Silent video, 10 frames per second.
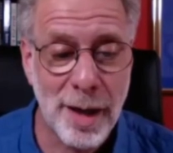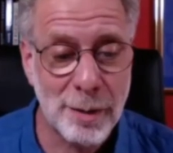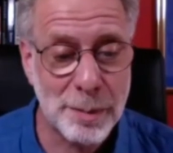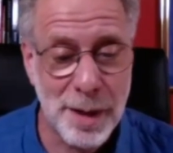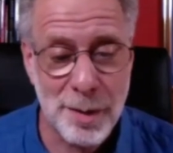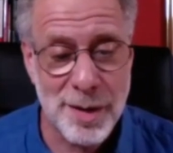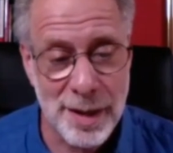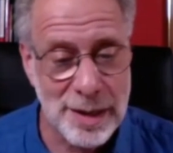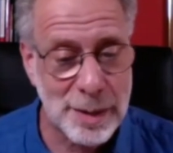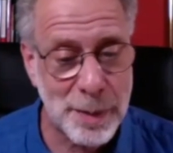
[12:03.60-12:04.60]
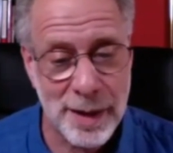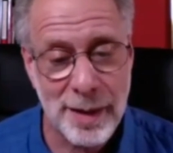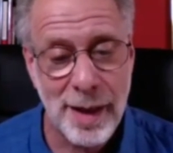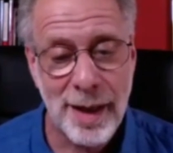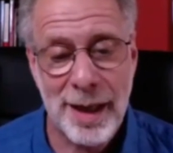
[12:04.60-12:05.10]
100 meters at his speed,
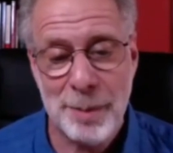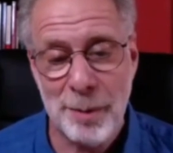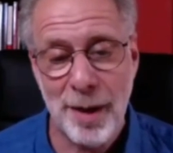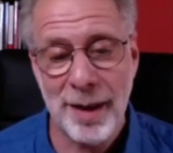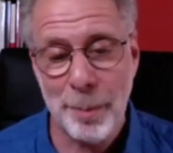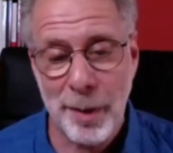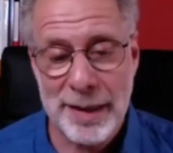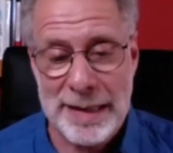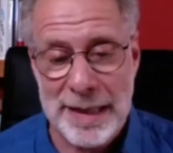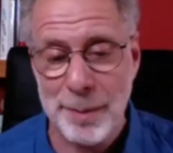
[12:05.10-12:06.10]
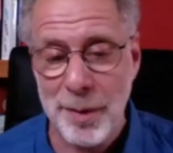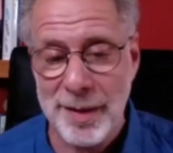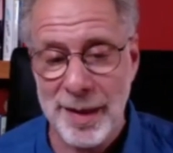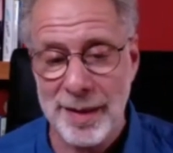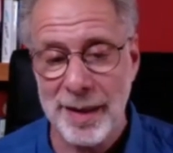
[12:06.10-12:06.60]
he'd be running a pretty dismal
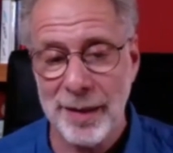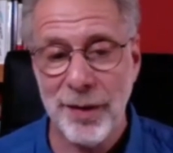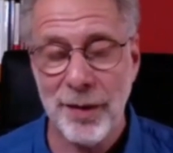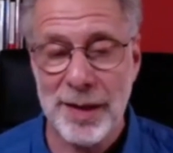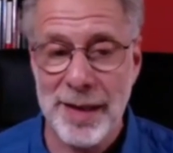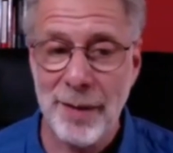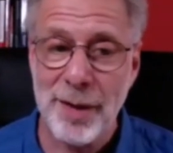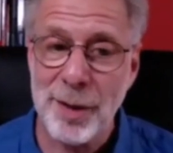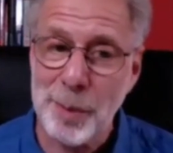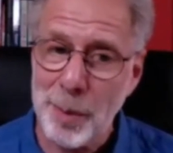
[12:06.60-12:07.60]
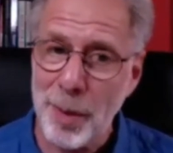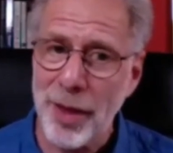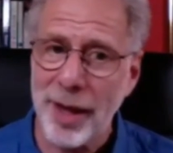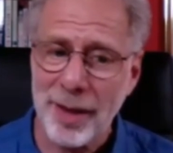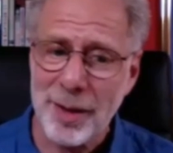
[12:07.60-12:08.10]
16:57. So people
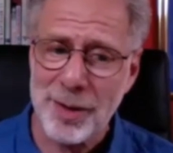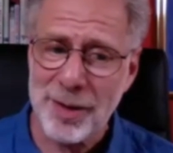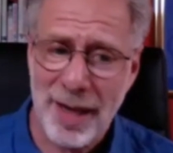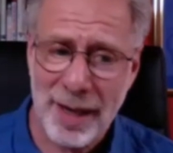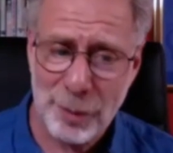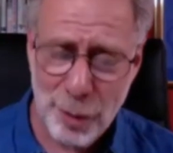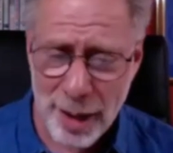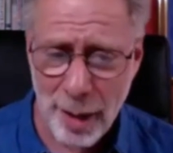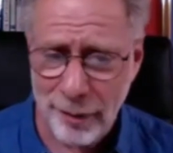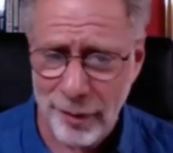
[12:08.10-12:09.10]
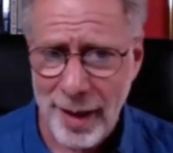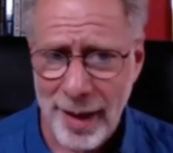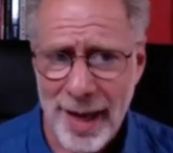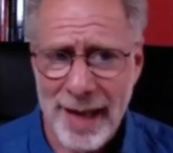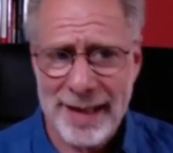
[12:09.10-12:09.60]
think that there's this kind of trade-off.
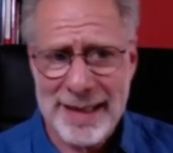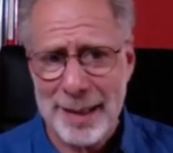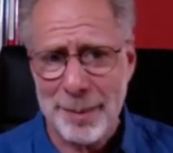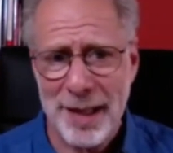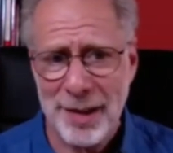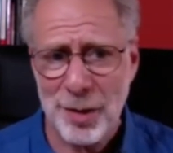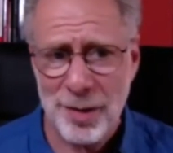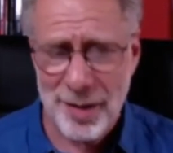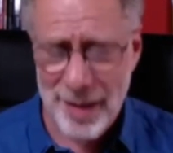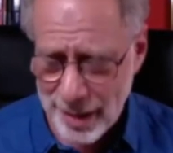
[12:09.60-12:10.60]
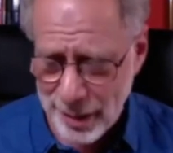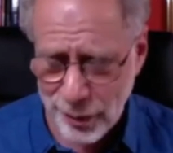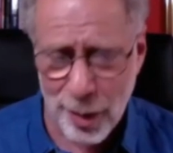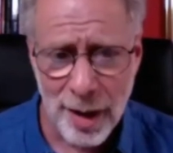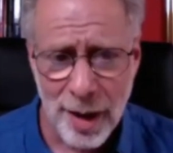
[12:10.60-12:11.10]
And indeed, it makes sense
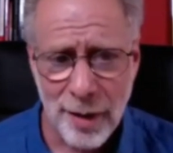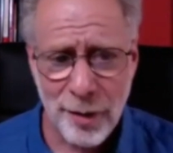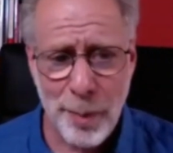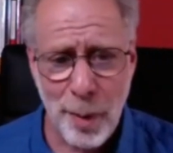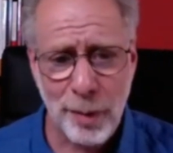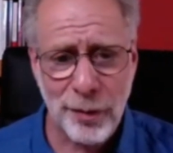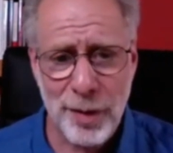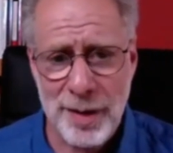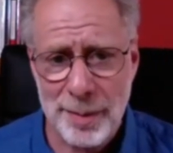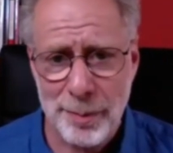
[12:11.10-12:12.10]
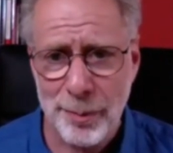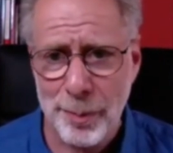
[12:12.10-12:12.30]
for Bolt versus